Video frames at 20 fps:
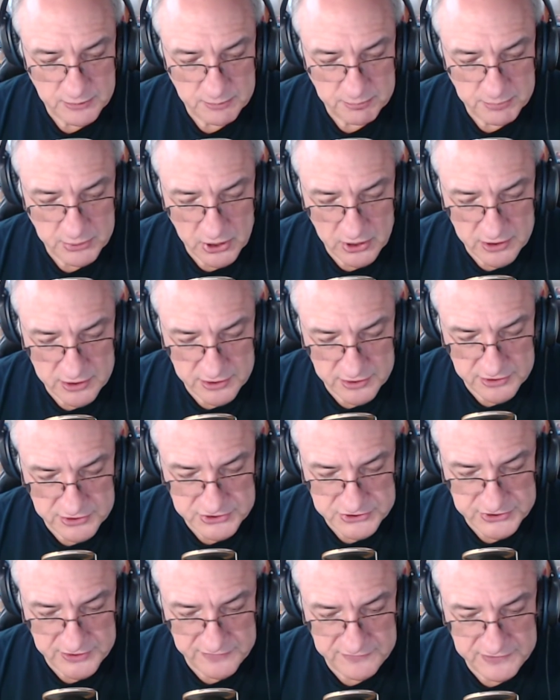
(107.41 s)

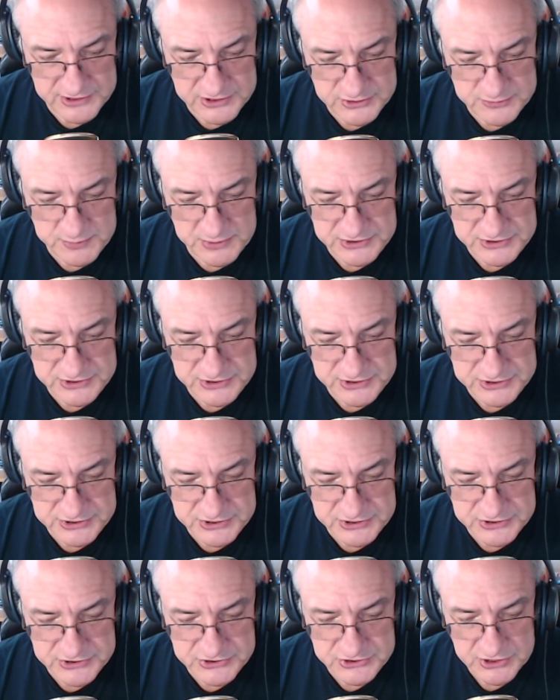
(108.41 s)
partners of these
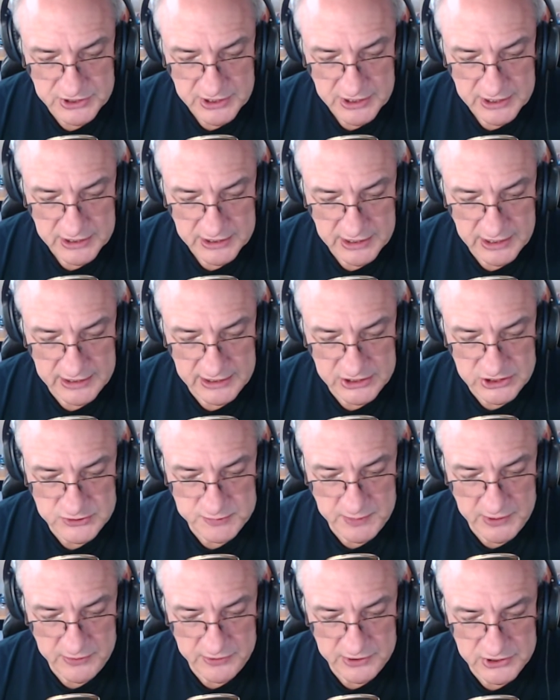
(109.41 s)
businesses can
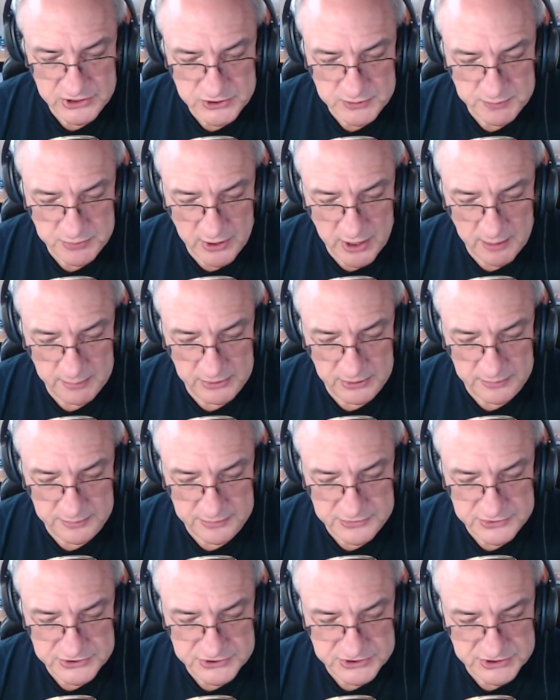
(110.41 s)
experience
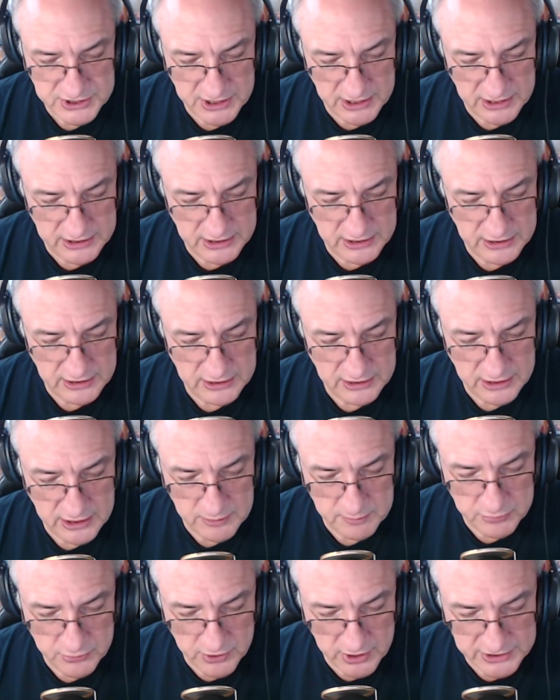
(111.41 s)
problems taking
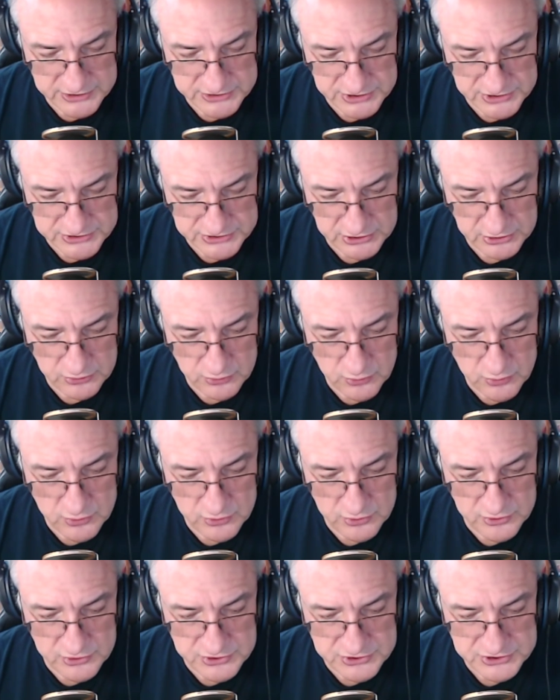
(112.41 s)
and processing
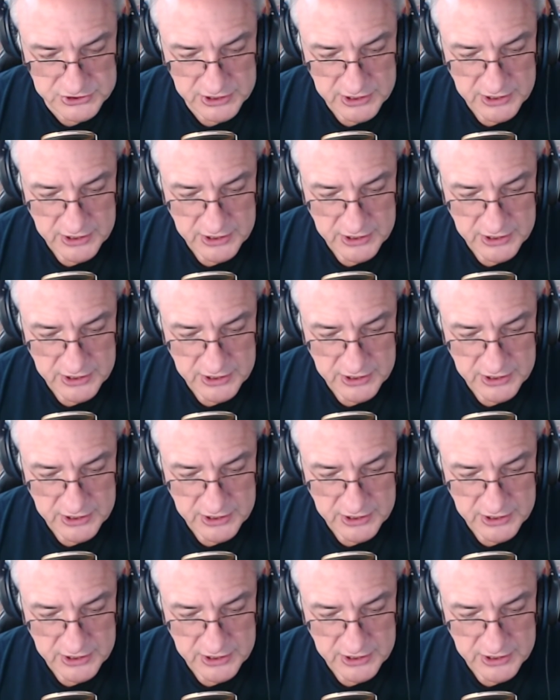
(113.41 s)
orders